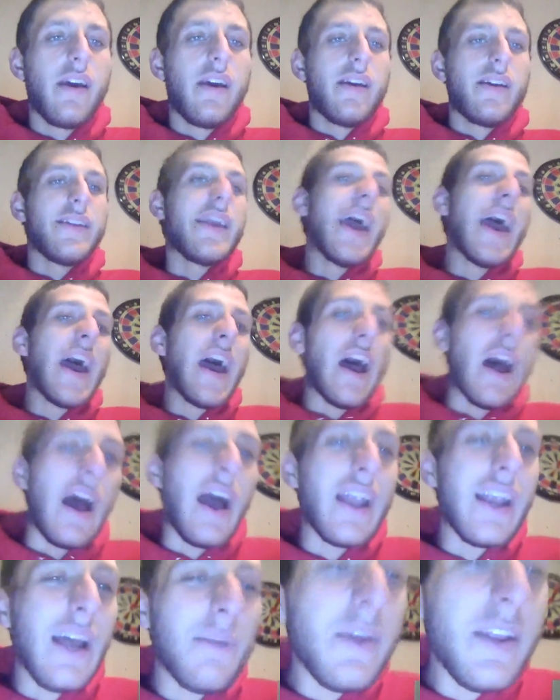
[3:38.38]

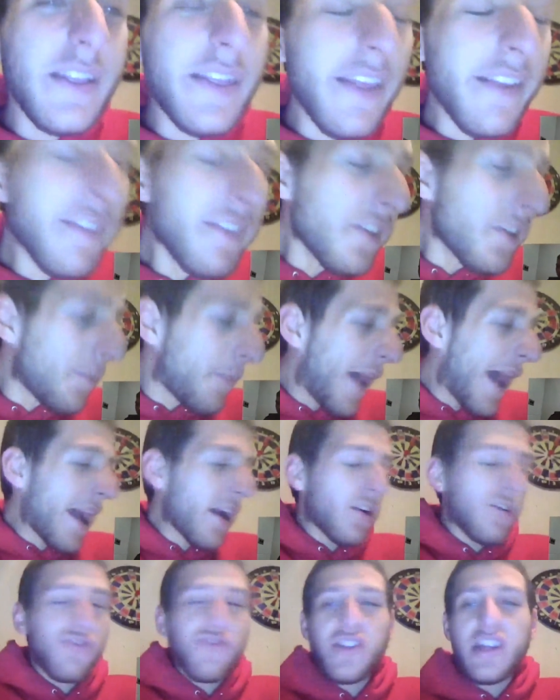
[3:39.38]
Yeah, and I mean, this is a
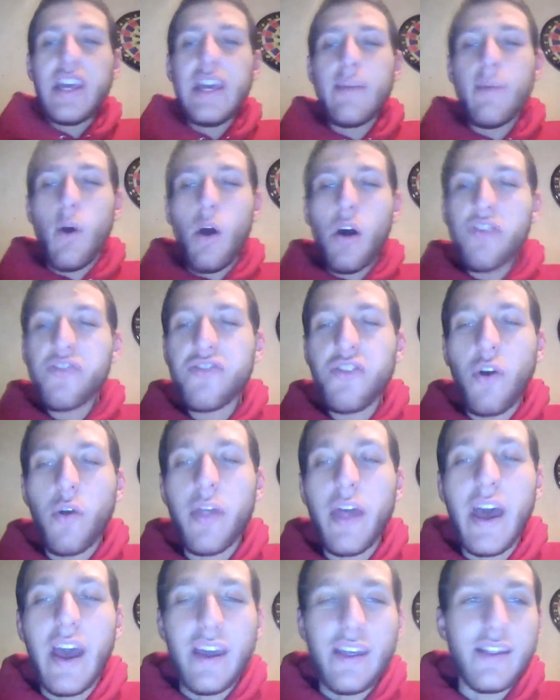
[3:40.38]
Packers team also
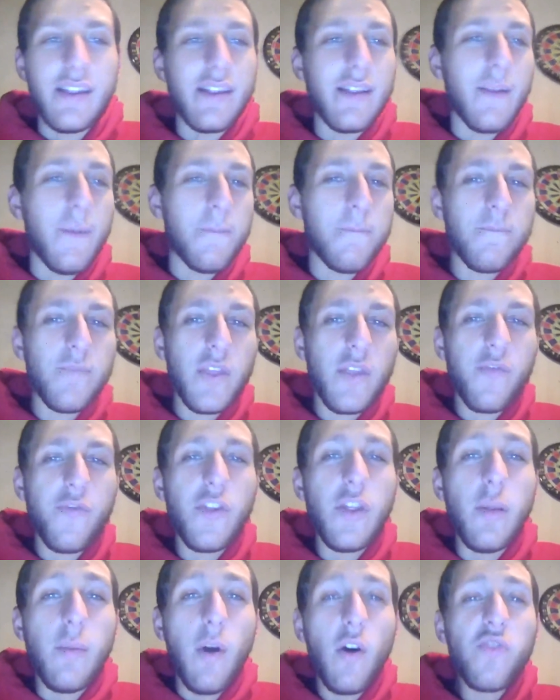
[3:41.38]
that,
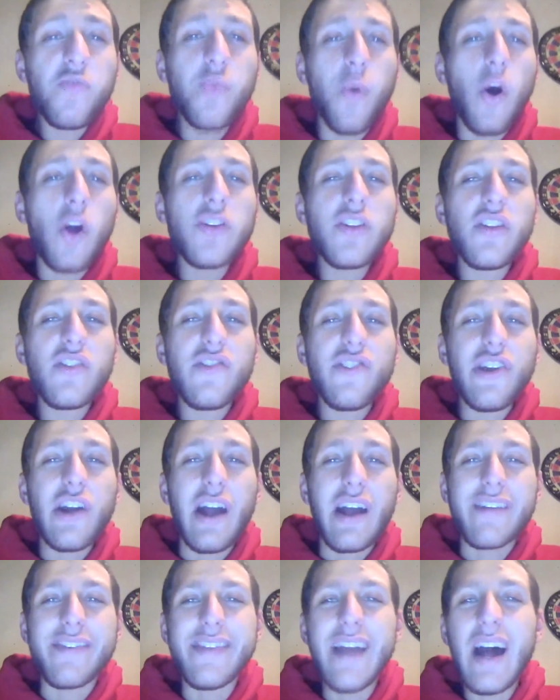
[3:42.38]
for the most part this year,
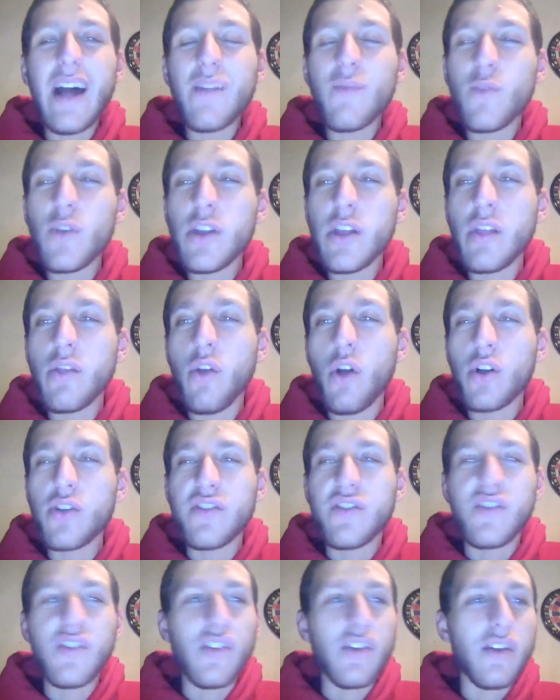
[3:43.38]
has not really
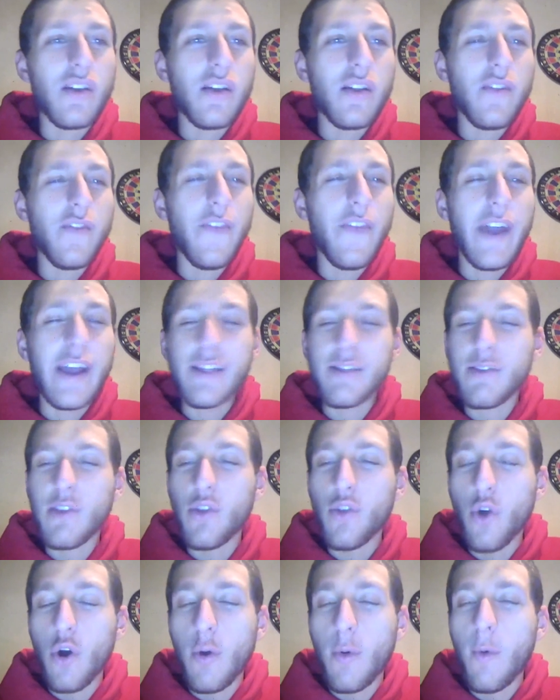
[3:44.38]
looked like
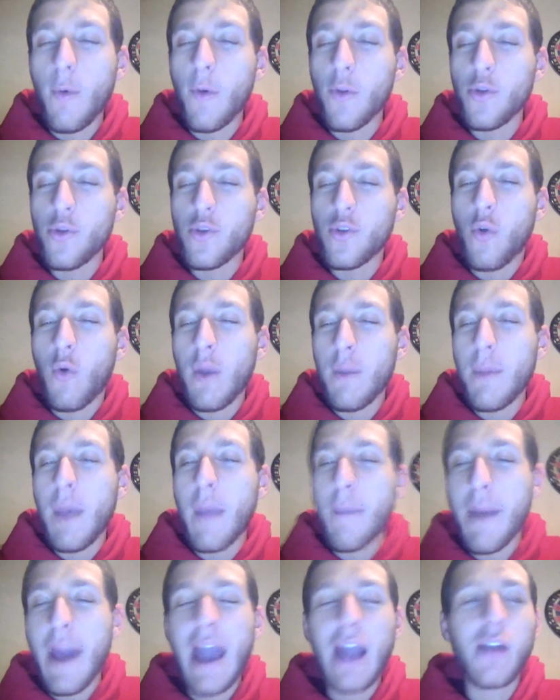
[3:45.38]
the normal Green
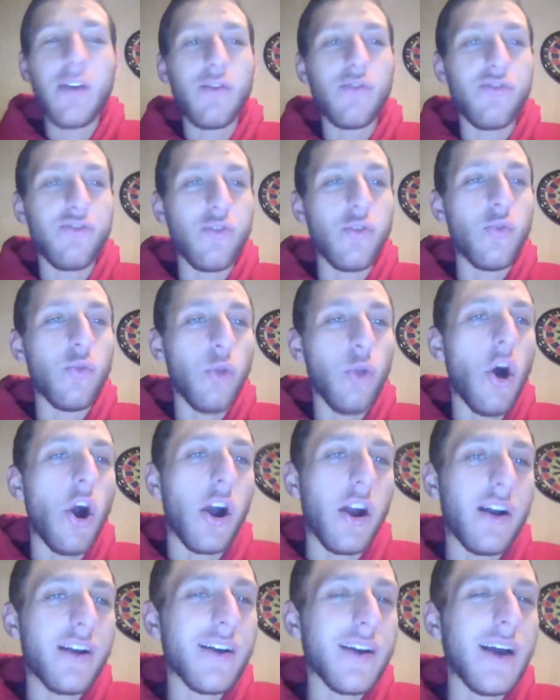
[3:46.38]
Bay Packers do
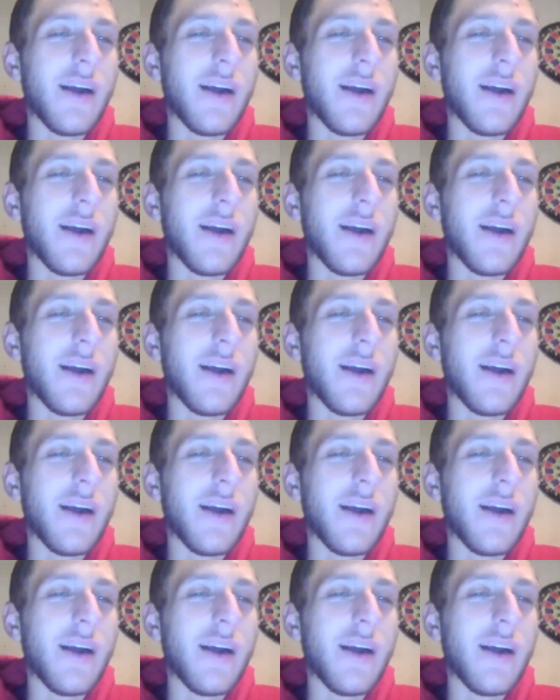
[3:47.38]
look.